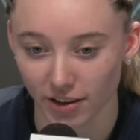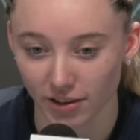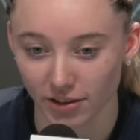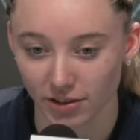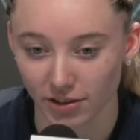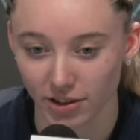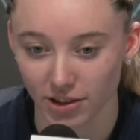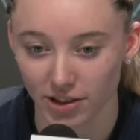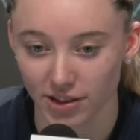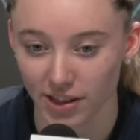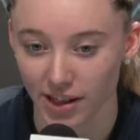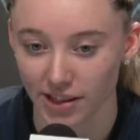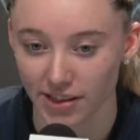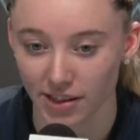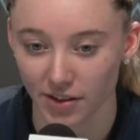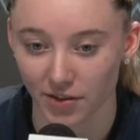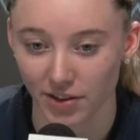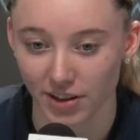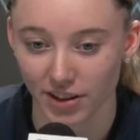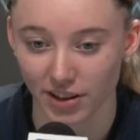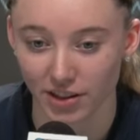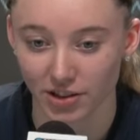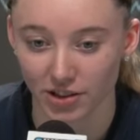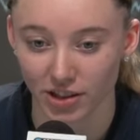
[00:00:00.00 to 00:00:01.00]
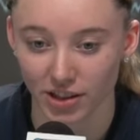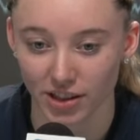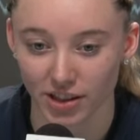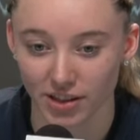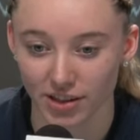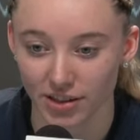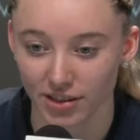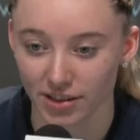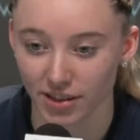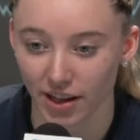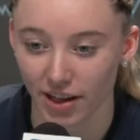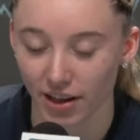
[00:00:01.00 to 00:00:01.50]
She says everything she needs
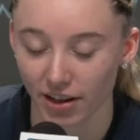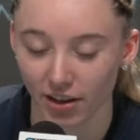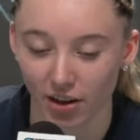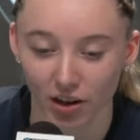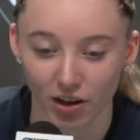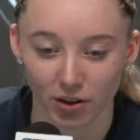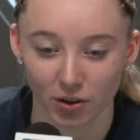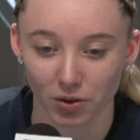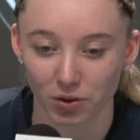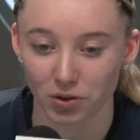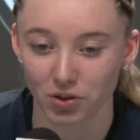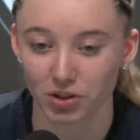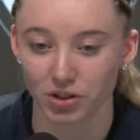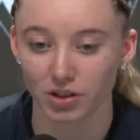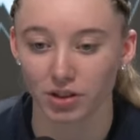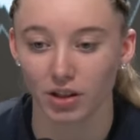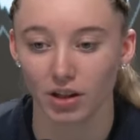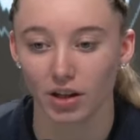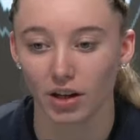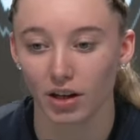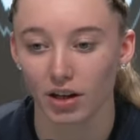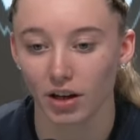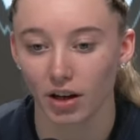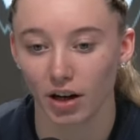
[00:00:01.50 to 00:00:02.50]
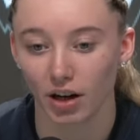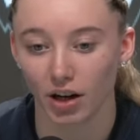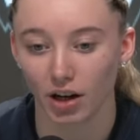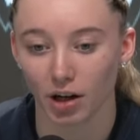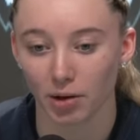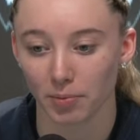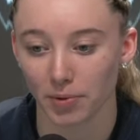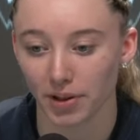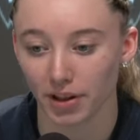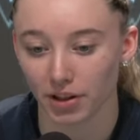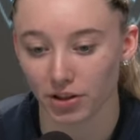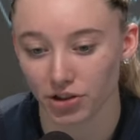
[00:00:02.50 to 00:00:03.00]
to say in huddles,
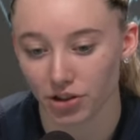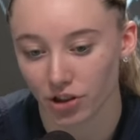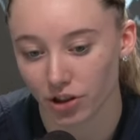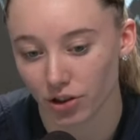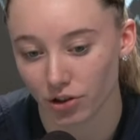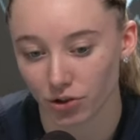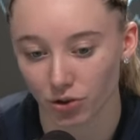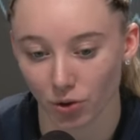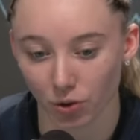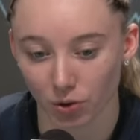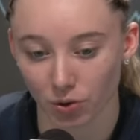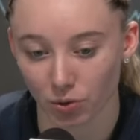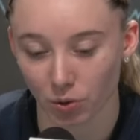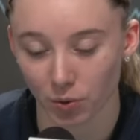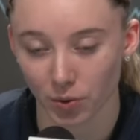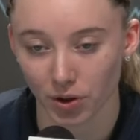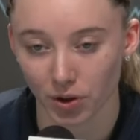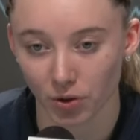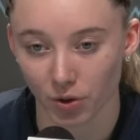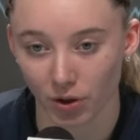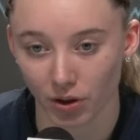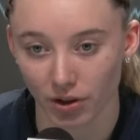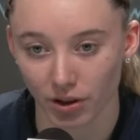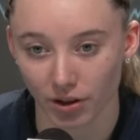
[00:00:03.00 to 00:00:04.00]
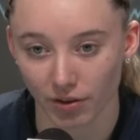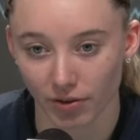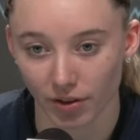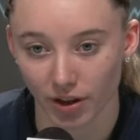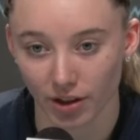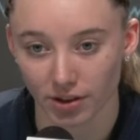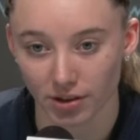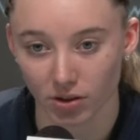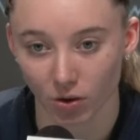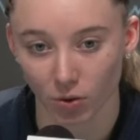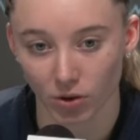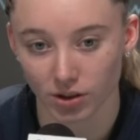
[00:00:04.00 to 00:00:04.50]
and then she controls what we do on
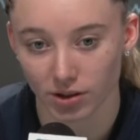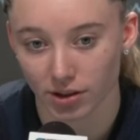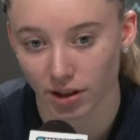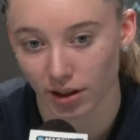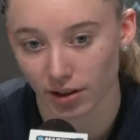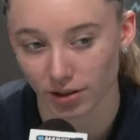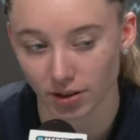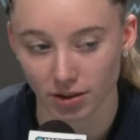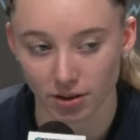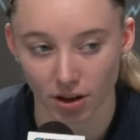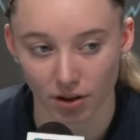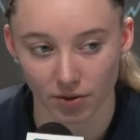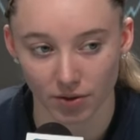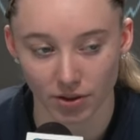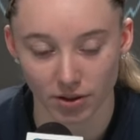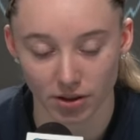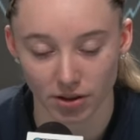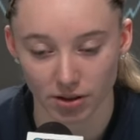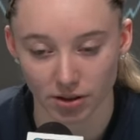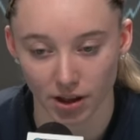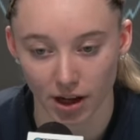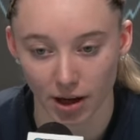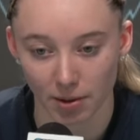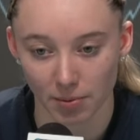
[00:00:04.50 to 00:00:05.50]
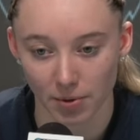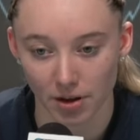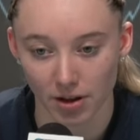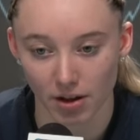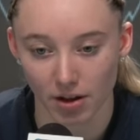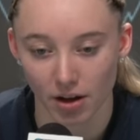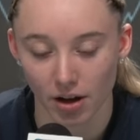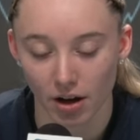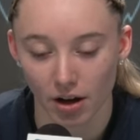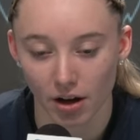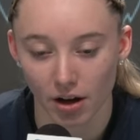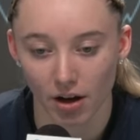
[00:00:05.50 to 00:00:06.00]
defense, always takes the toughest assignment,
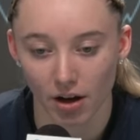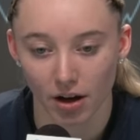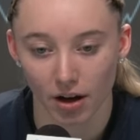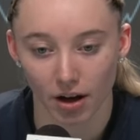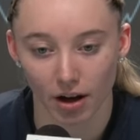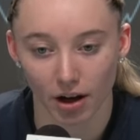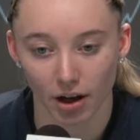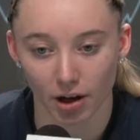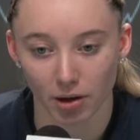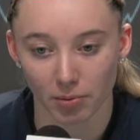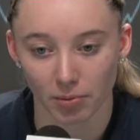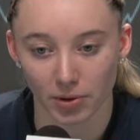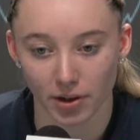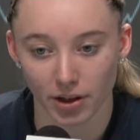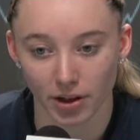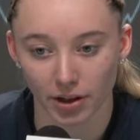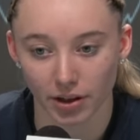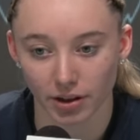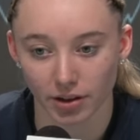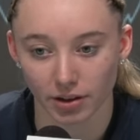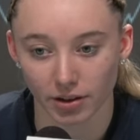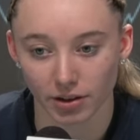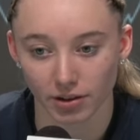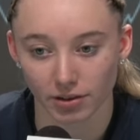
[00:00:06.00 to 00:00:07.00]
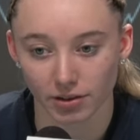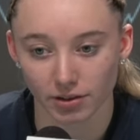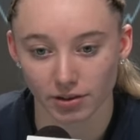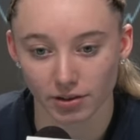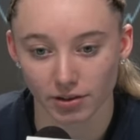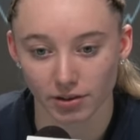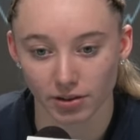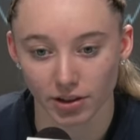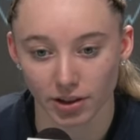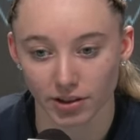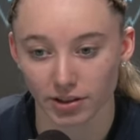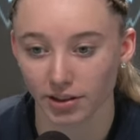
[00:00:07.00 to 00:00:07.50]
and
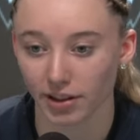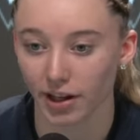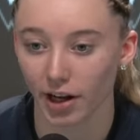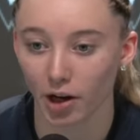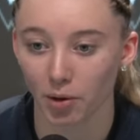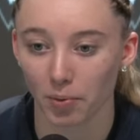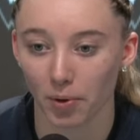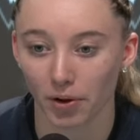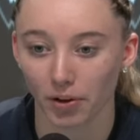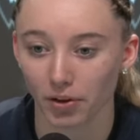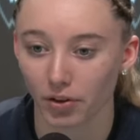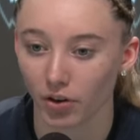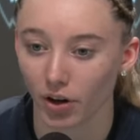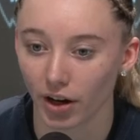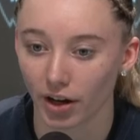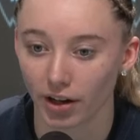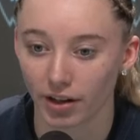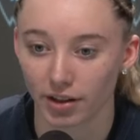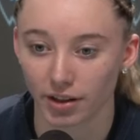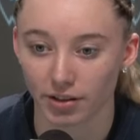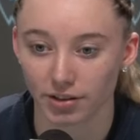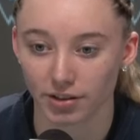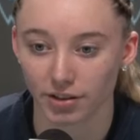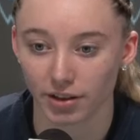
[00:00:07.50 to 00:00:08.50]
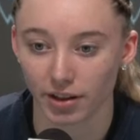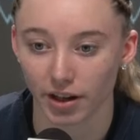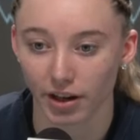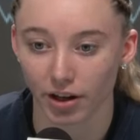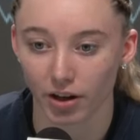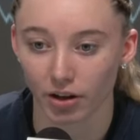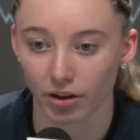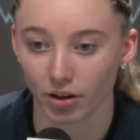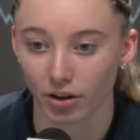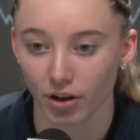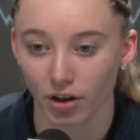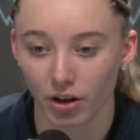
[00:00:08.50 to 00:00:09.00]
doesn't care about the credit, doesn't
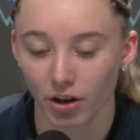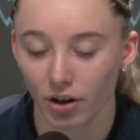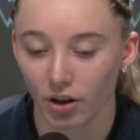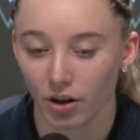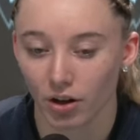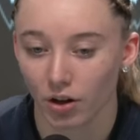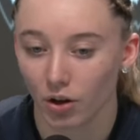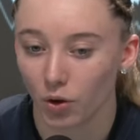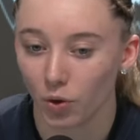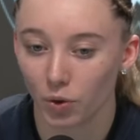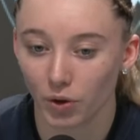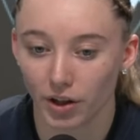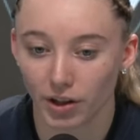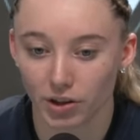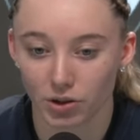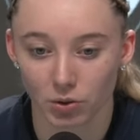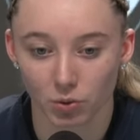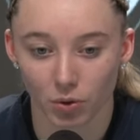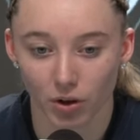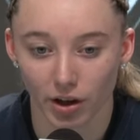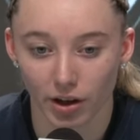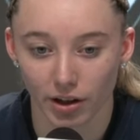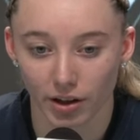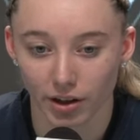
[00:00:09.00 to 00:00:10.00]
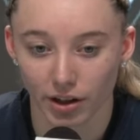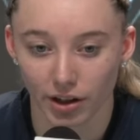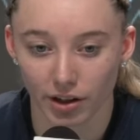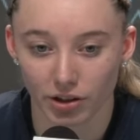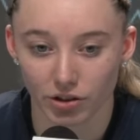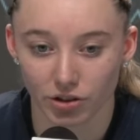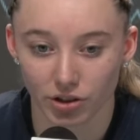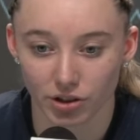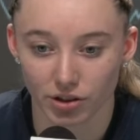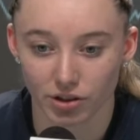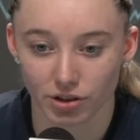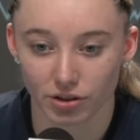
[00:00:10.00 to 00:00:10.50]
care who gets what,
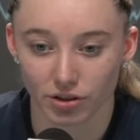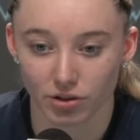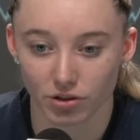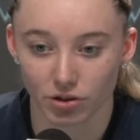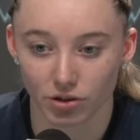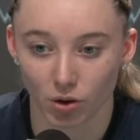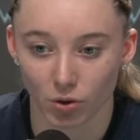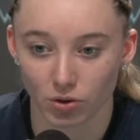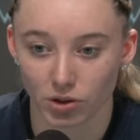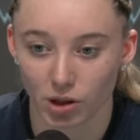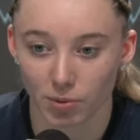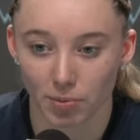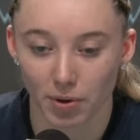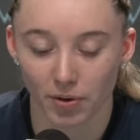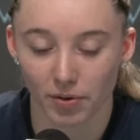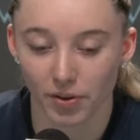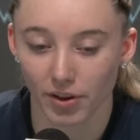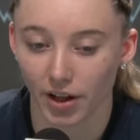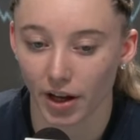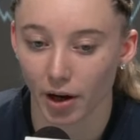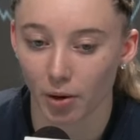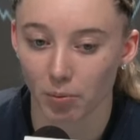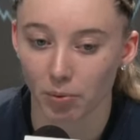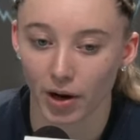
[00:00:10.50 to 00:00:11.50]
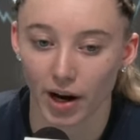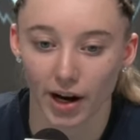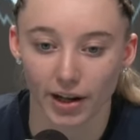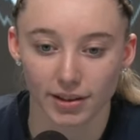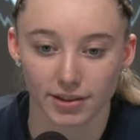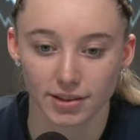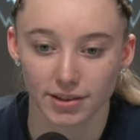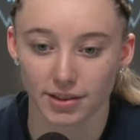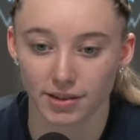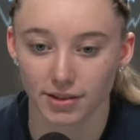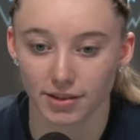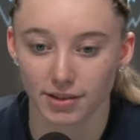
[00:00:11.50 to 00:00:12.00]
and just shows up every day at
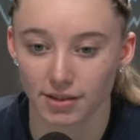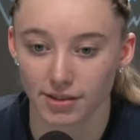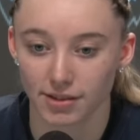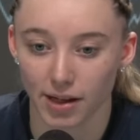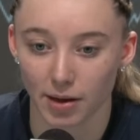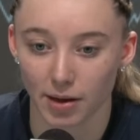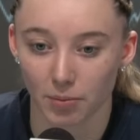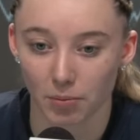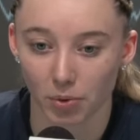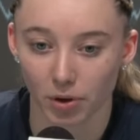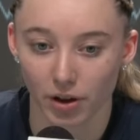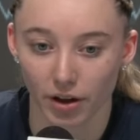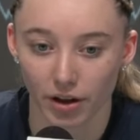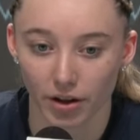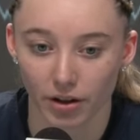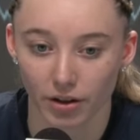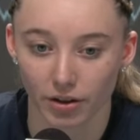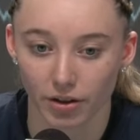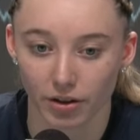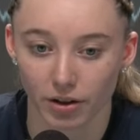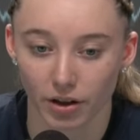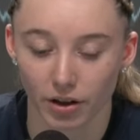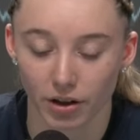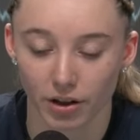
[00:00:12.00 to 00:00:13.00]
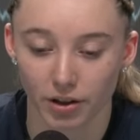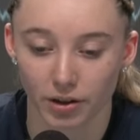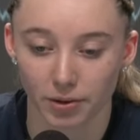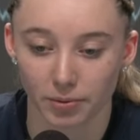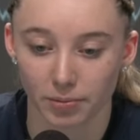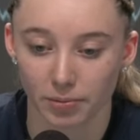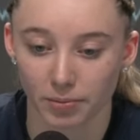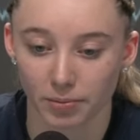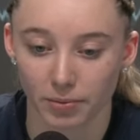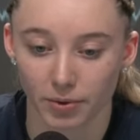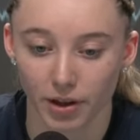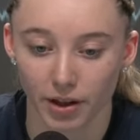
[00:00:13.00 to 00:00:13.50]
practice as the same player
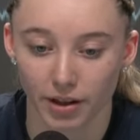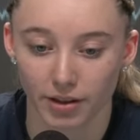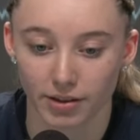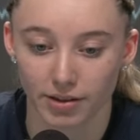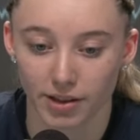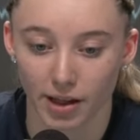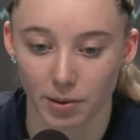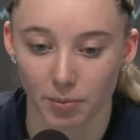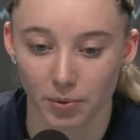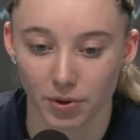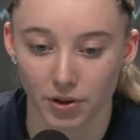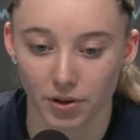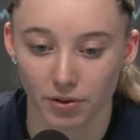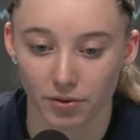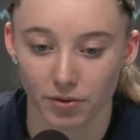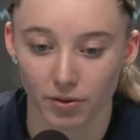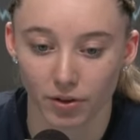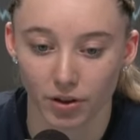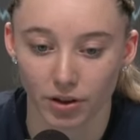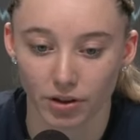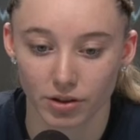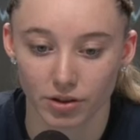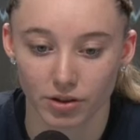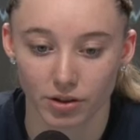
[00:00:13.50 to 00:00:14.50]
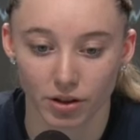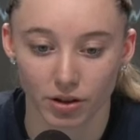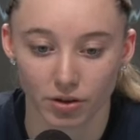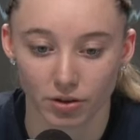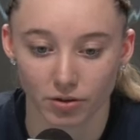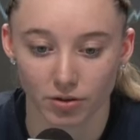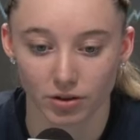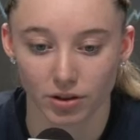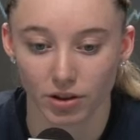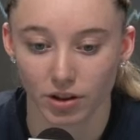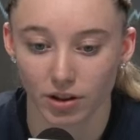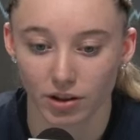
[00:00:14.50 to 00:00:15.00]
and same leader for us.
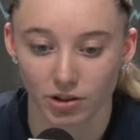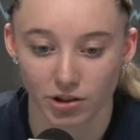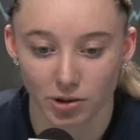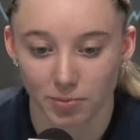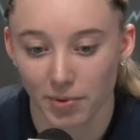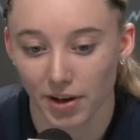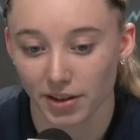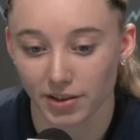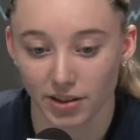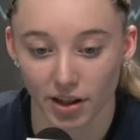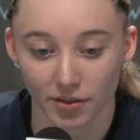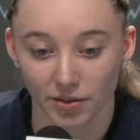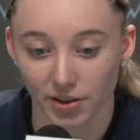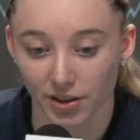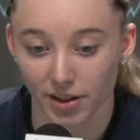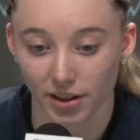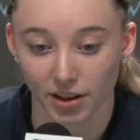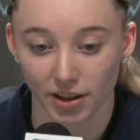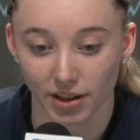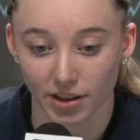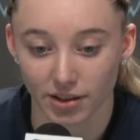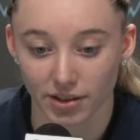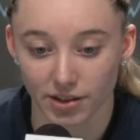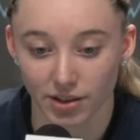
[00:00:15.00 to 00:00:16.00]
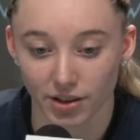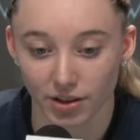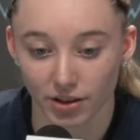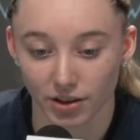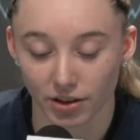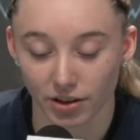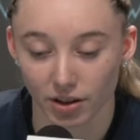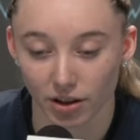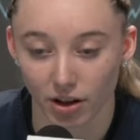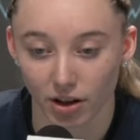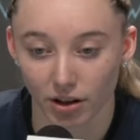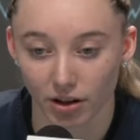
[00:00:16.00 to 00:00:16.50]
So she makes everything easier
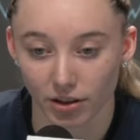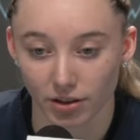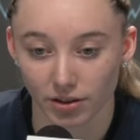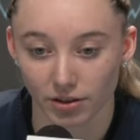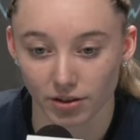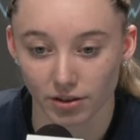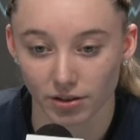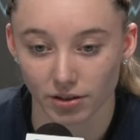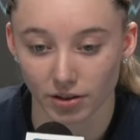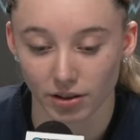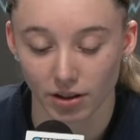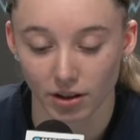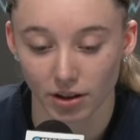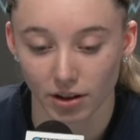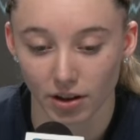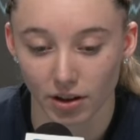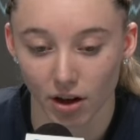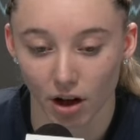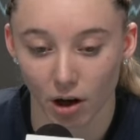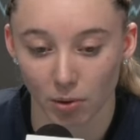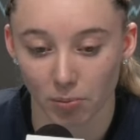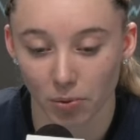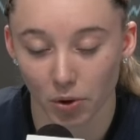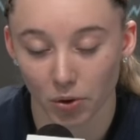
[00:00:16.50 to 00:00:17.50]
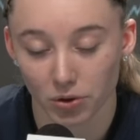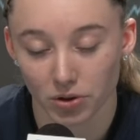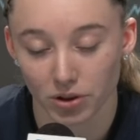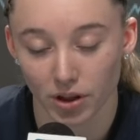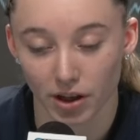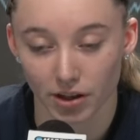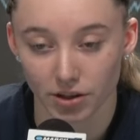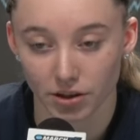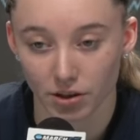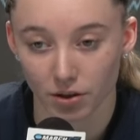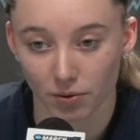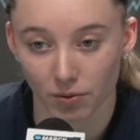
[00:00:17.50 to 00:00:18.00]
on both
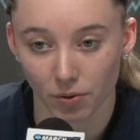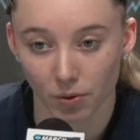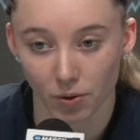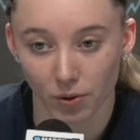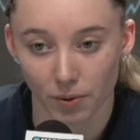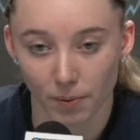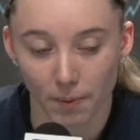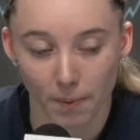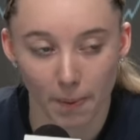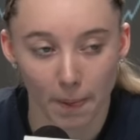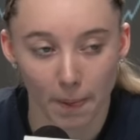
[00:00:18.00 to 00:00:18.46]
sides of the floor.